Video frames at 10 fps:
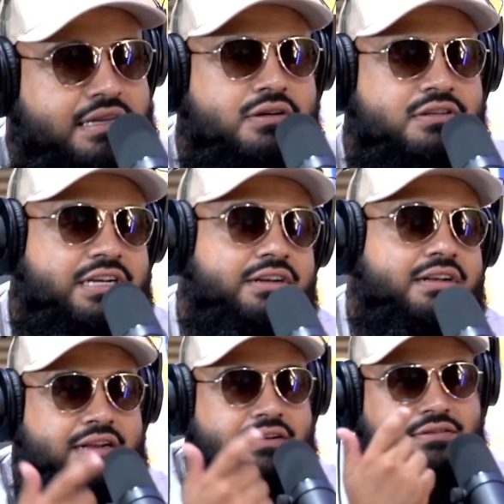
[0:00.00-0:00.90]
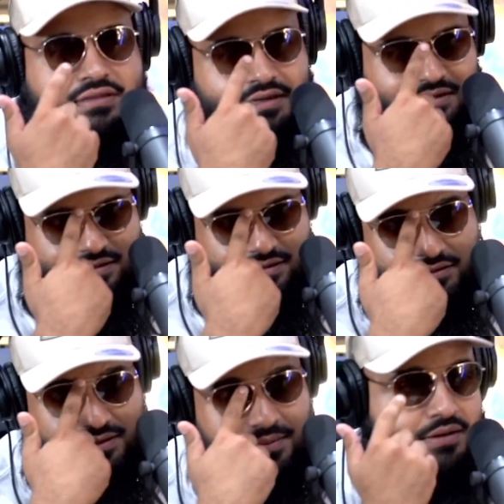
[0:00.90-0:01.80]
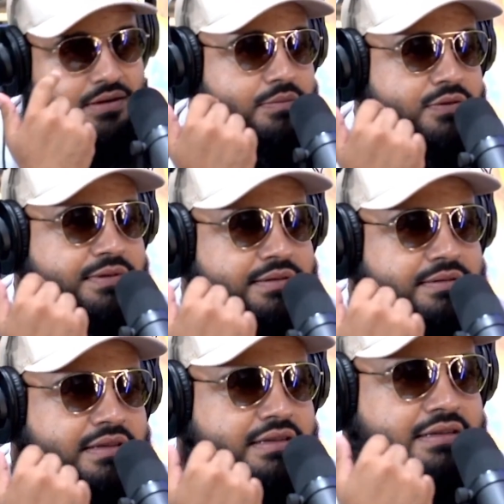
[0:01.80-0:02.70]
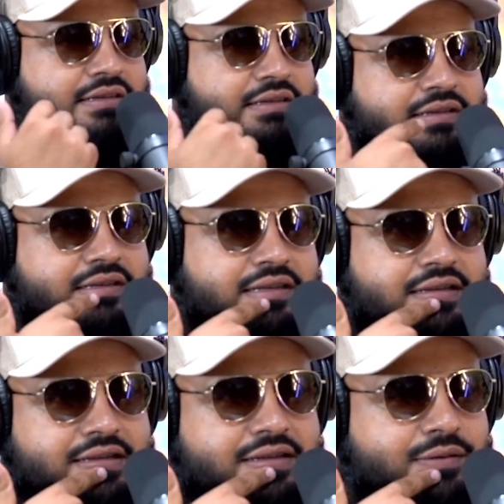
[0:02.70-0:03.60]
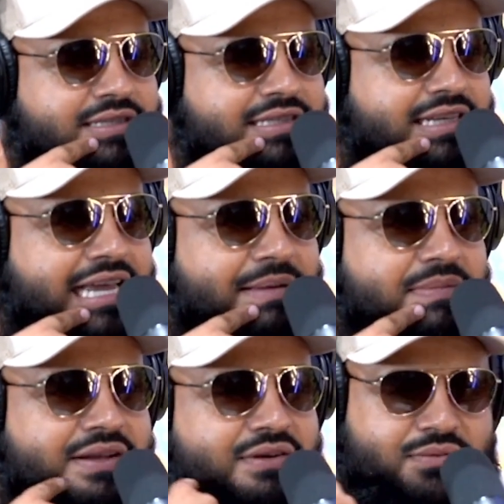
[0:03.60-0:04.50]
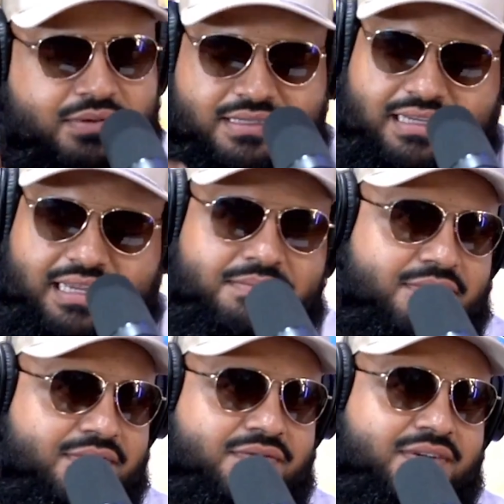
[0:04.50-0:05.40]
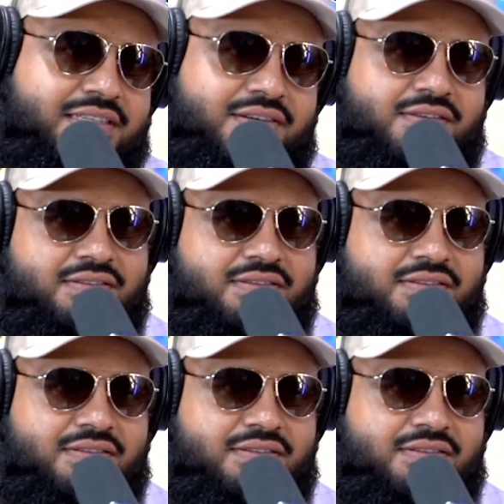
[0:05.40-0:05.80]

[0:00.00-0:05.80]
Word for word: Jared Leto's also coming out in a movie. The, what is it, Gambit or Queen's Gambit? What the fuck is it called?